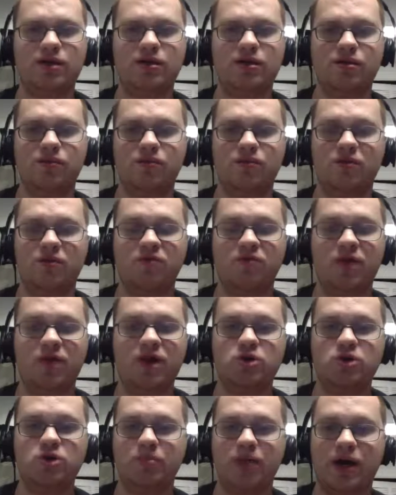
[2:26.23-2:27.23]
does
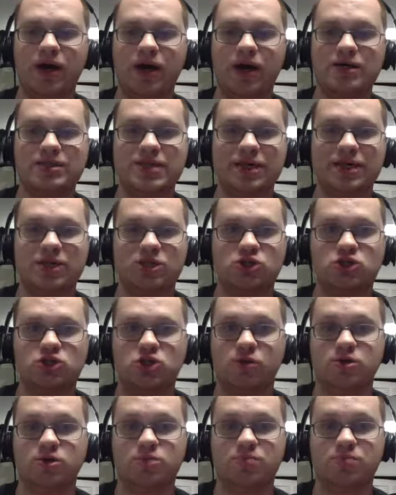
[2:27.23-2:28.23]
Pedro Baez, like the
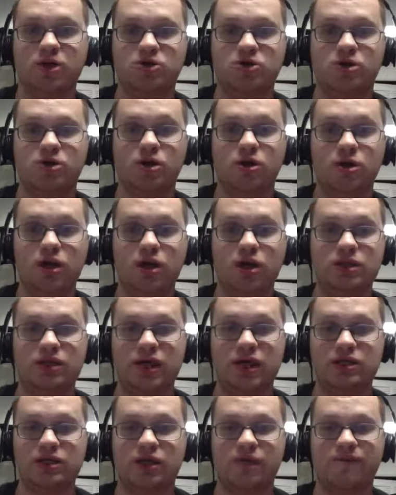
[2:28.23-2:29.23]
slowest pitcher in the league,
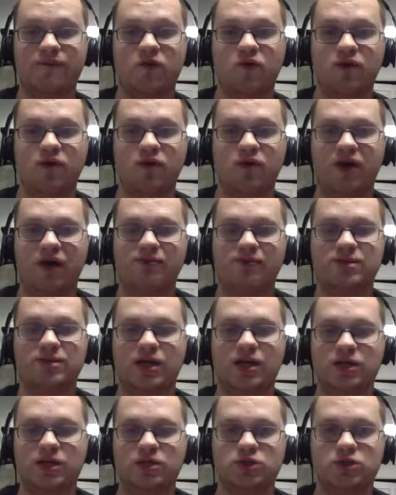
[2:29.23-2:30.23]
takes like 45
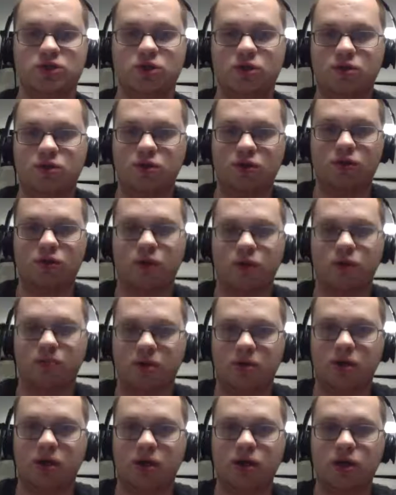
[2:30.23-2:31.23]
seconds to throw the
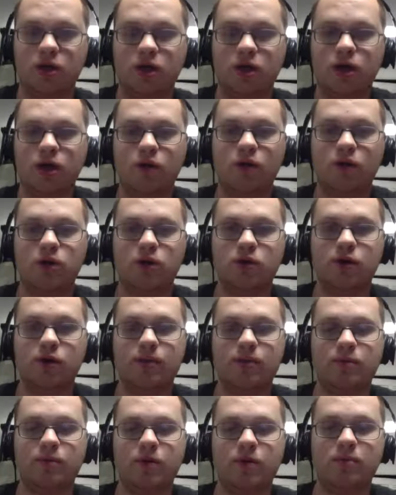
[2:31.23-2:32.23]
ball? When you have
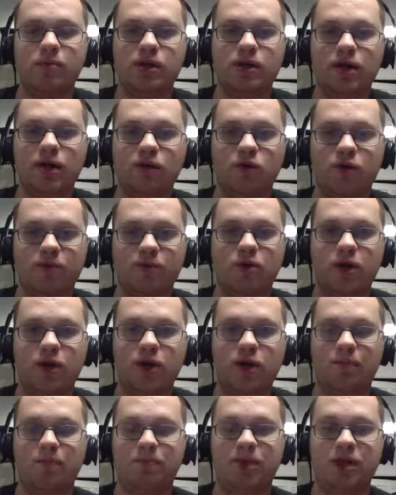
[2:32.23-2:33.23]
MLB Network putting a
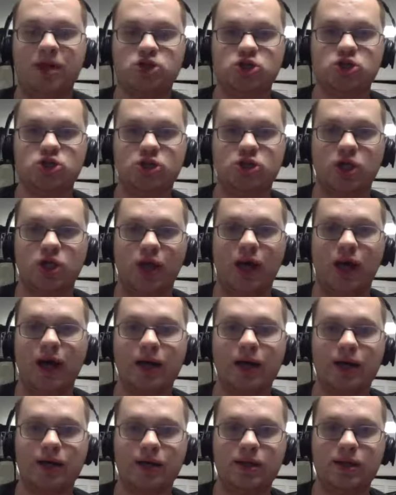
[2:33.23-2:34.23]
pitch
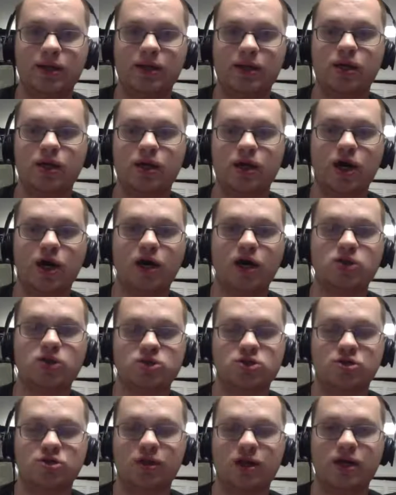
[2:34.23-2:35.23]
clock on the
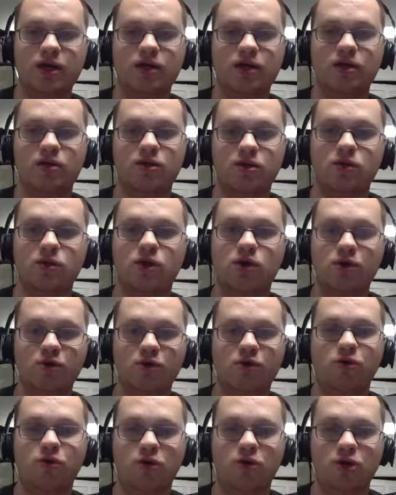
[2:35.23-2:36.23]
screen, you know you
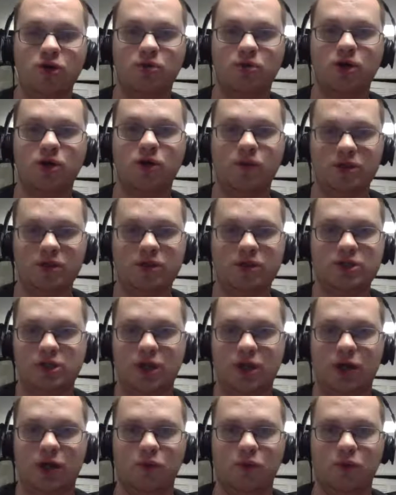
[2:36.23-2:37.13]
throw the ball really slow.